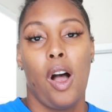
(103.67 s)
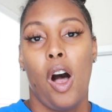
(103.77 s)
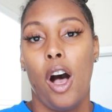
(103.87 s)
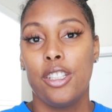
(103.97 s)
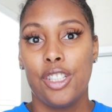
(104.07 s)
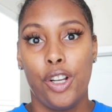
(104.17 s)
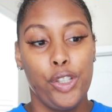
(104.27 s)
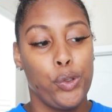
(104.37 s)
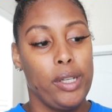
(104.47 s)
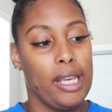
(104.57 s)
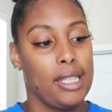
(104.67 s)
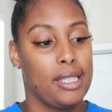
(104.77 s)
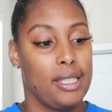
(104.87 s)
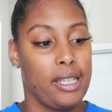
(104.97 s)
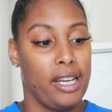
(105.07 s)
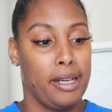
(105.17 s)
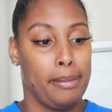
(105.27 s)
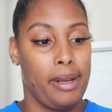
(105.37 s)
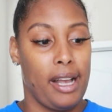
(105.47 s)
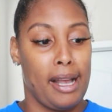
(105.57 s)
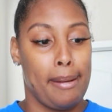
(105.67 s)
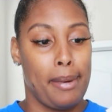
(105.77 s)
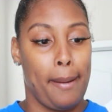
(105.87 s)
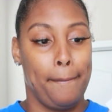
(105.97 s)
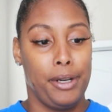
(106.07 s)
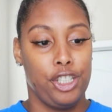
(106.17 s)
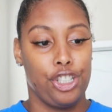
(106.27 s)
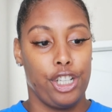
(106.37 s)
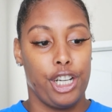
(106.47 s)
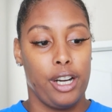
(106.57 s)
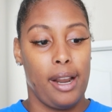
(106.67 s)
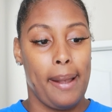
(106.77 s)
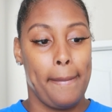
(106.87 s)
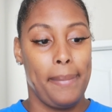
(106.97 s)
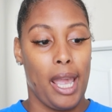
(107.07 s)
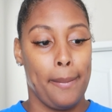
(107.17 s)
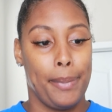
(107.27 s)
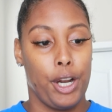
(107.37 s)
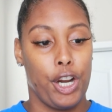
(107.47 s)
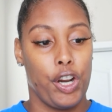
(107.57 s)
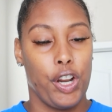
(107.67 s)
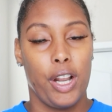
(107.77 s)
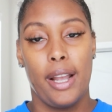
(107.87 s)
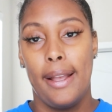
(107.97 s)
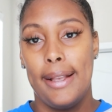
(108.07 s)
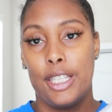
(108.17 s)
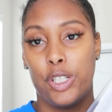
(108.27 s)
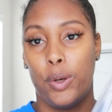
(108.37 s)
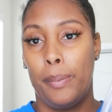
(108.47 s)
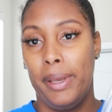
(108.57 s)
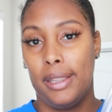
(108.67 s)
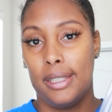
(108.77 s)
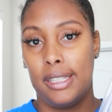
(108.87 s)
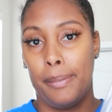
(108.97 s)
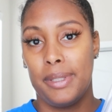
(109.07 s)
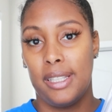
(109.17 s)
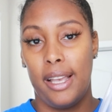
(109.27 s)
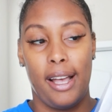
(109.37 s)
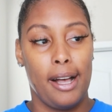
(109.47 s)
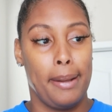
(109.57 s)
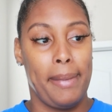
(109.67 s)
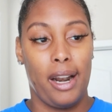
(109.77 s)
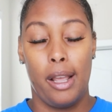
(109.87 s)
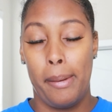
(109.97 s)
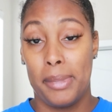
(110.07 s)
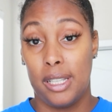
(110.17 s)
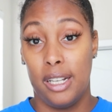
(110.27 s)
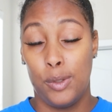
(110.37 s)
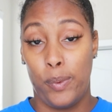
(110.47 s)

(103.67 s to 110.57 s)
Also, you'll need some butcher paper. So I picked this up at Amazon as